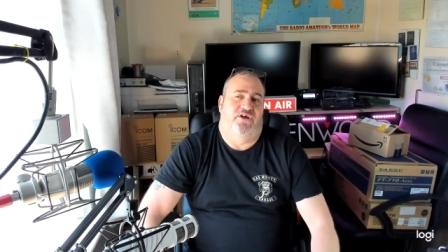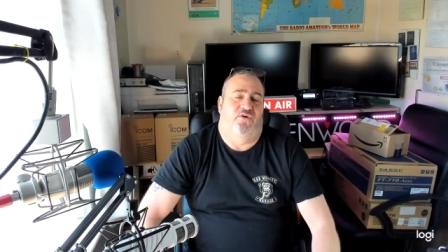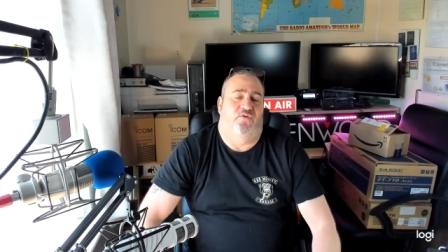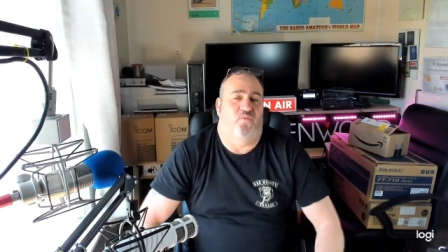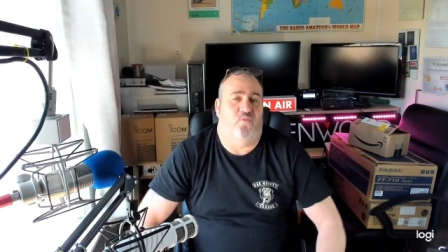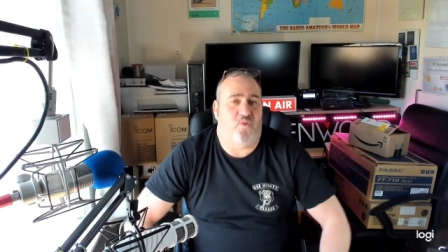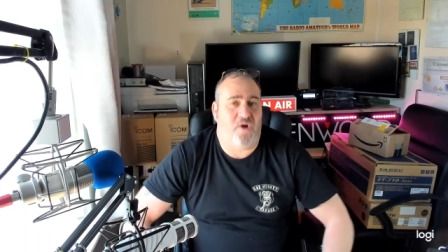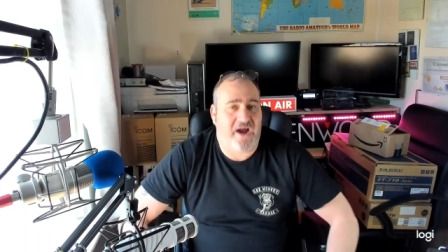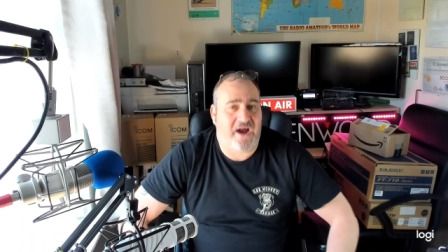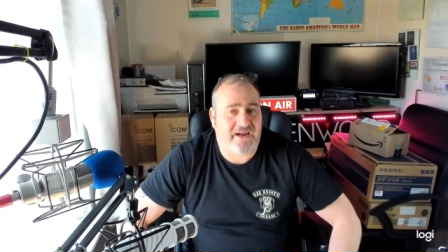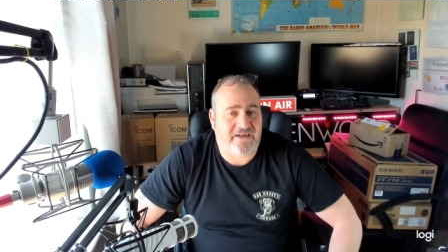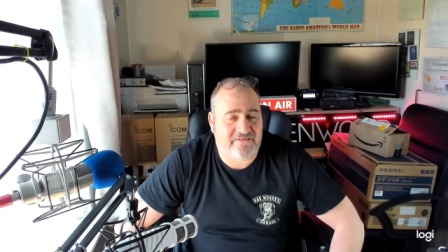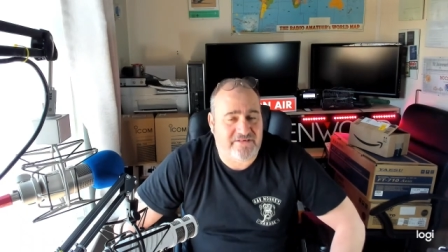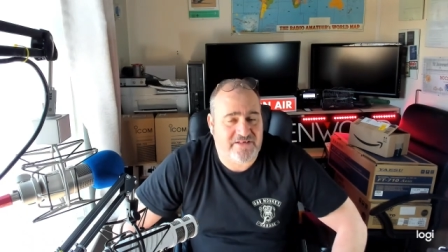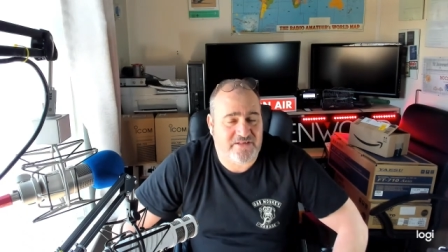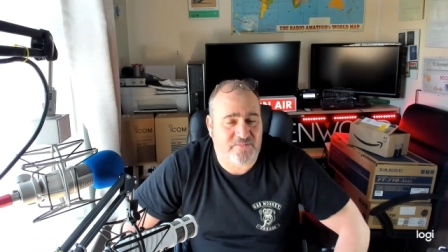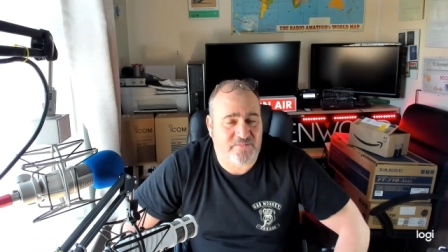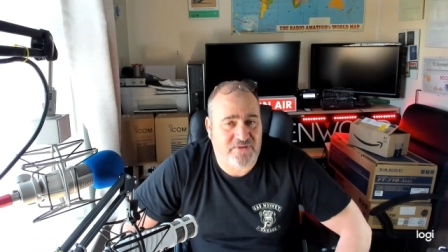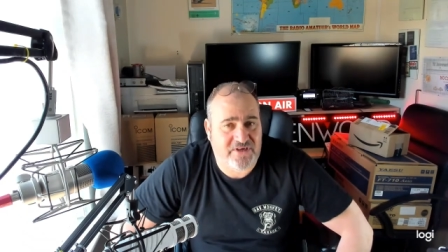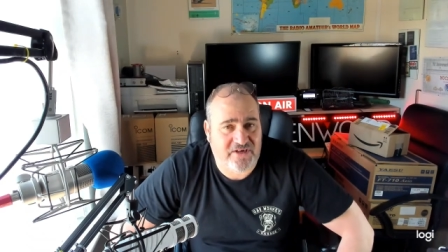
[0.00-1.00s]
Why does
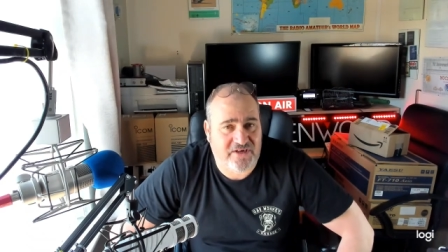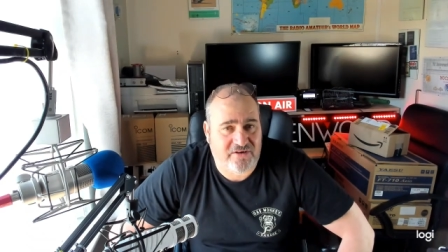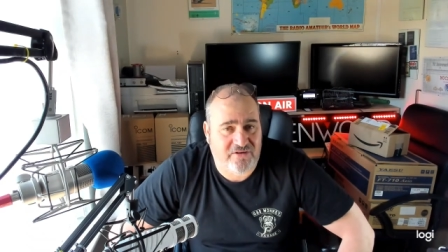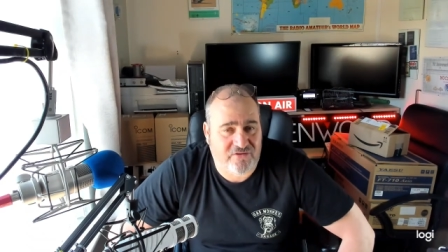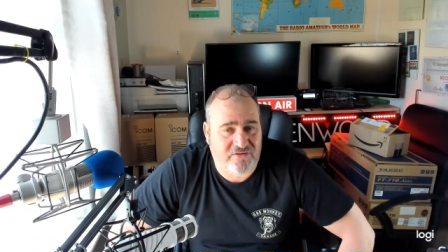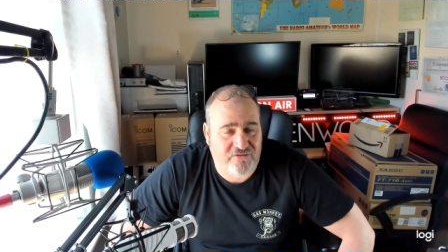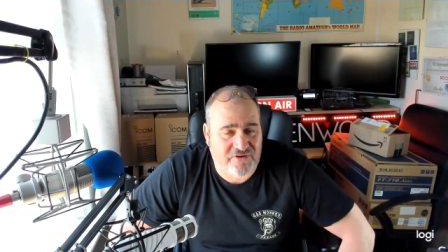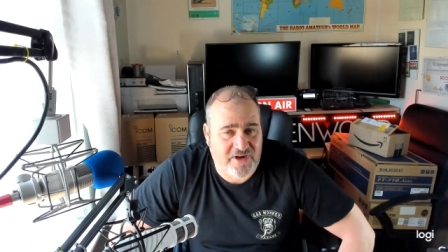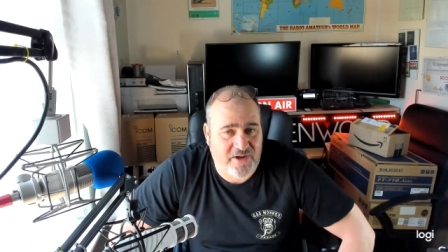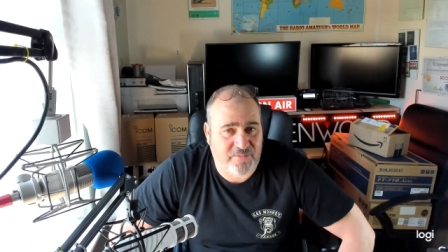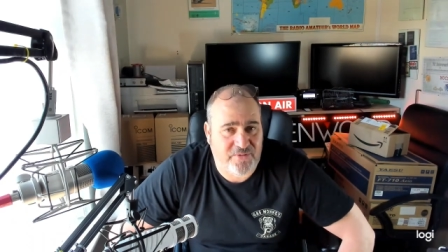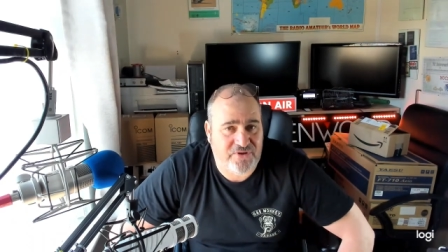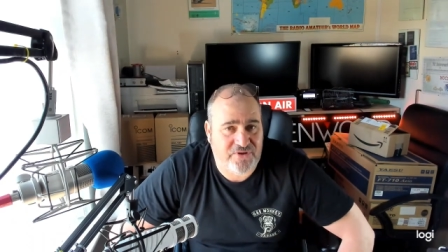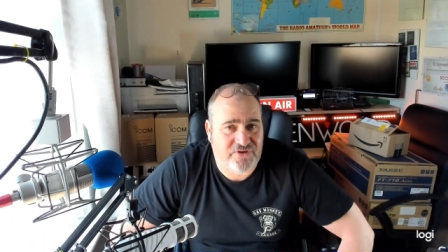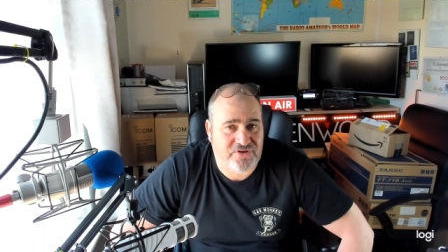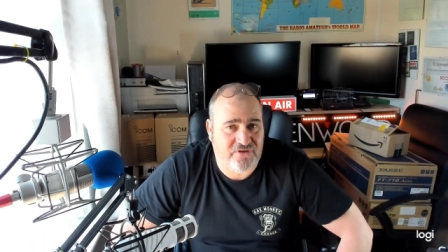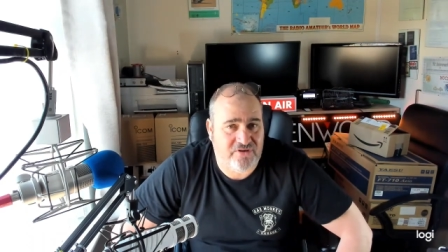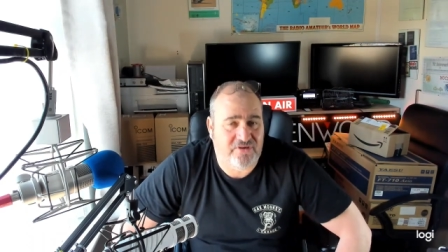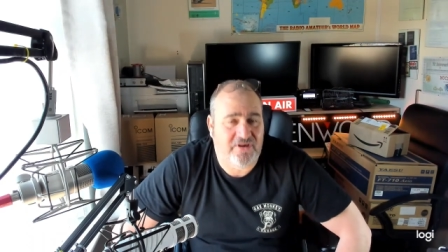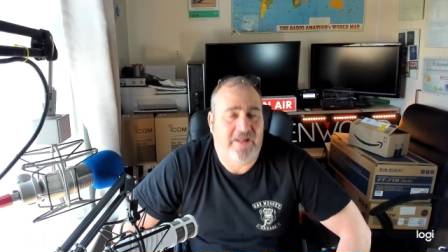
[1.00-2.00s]
he make a good
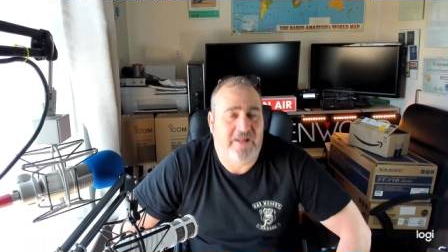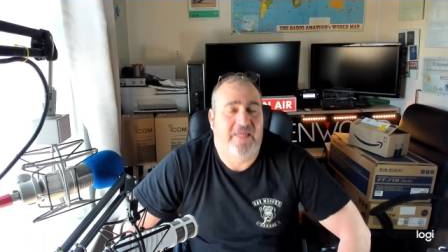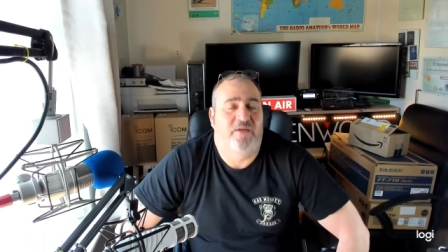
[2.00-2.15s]
amateur?